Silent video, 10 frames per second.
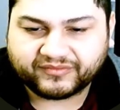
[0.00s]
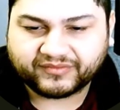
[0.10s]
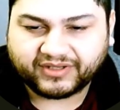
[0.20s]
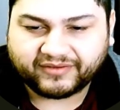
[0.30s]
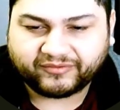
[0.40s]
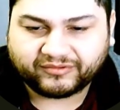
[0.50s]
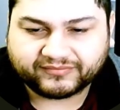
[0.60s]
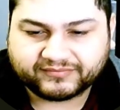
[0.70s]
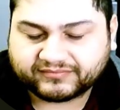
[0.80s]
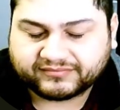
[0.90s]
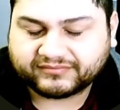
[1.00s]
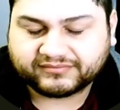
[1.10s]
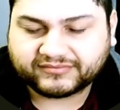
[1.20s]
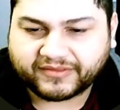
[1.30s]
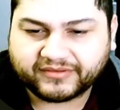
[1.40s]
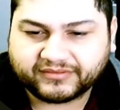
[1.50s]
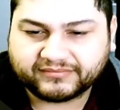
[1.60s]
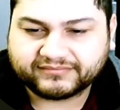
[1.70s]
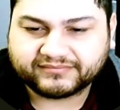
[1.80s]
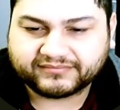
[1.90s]
level, nothing
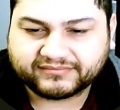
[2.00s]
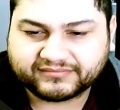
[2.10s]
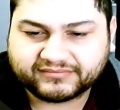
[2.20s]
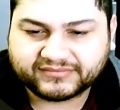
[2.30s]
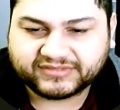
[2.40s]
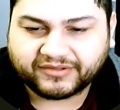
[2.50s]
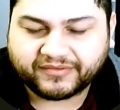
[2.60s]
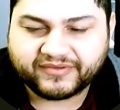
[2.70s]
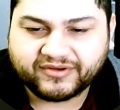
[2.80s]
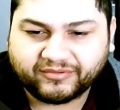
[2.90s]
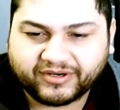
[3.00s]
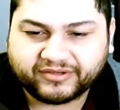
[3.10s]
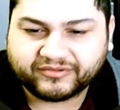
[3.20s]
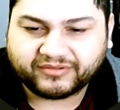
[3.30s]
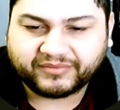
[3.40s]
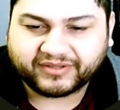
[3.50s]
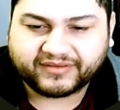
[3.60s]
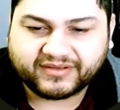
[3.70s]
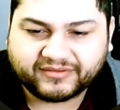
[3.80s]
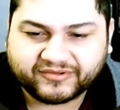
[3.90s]
theoretical about
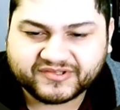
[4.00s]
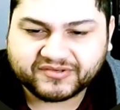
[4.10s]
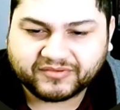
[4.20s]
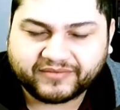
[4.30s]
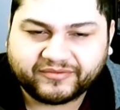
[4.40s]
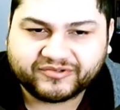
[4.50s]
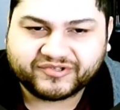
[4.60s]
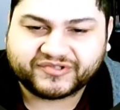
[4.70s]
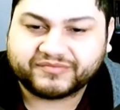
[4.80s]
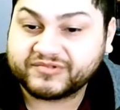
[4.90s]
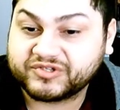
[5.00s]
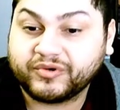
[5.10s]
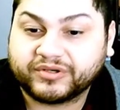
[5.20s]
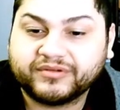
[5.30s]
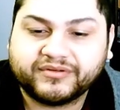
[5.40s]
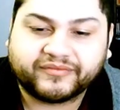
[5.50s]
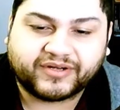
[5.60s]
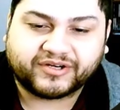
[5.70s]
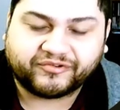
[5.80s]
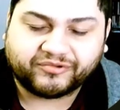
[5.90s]
that whatsoever, just strictly
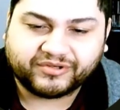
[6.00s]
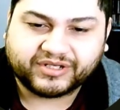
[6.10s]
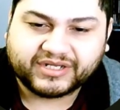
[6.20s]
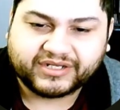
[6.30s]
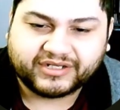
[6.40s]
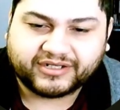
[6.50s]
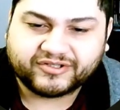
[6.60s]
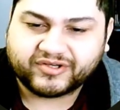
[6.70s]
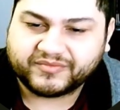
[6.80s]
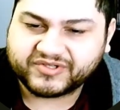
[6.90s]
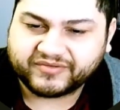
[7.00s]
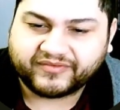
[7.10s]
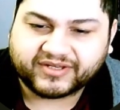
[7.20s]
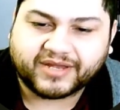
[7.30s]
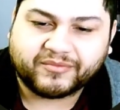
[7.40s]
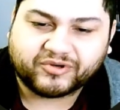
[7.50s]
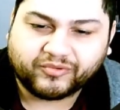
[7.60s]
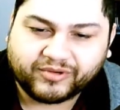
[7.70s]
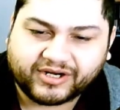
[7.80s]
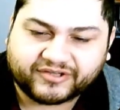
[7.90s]
factually in terms of the chemical
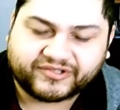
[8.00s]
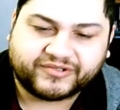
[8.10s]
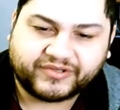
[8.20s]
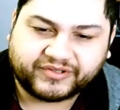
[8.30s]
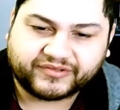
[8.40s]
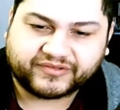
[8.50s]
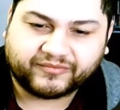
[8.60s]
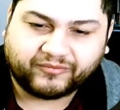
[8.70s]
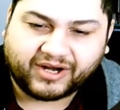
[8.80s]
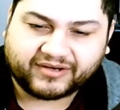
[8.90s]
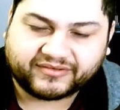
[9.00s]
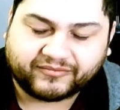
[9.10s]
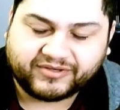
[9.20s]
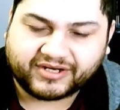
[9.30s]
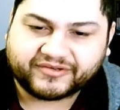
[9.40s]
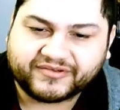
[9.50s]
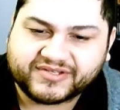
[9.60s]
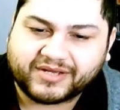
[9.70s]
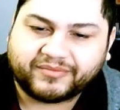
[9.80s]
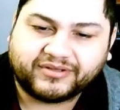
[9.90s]
reaction and reactions
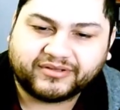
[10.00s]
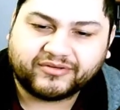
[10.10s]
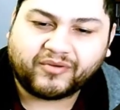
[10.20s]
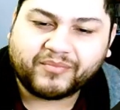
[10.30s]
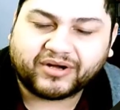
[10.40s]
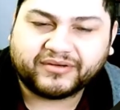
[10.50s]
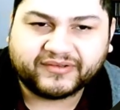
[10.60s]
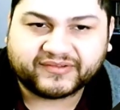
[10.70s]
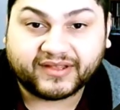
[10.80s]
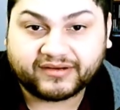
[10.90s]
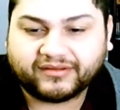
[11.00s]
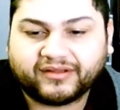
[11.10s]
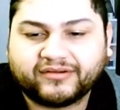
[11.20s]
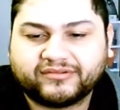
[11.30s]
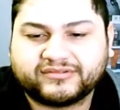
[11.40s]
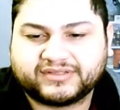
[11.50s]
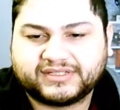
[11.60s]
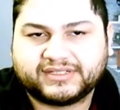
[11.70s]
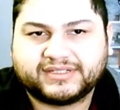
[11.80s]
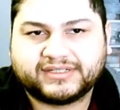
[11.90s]
happening in our bodies. That alone
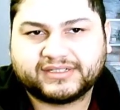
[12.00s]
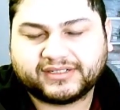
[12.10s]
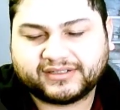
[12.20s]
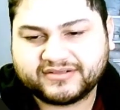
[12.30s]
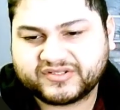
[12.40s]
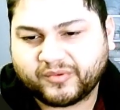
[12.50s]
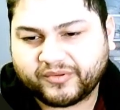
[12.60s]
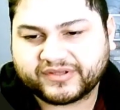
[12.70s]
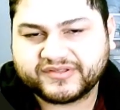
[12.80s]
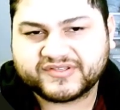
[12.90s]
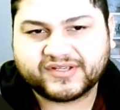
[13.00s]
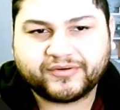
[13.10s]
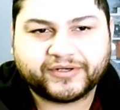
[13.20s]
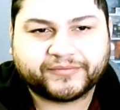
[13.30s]
is worth considering.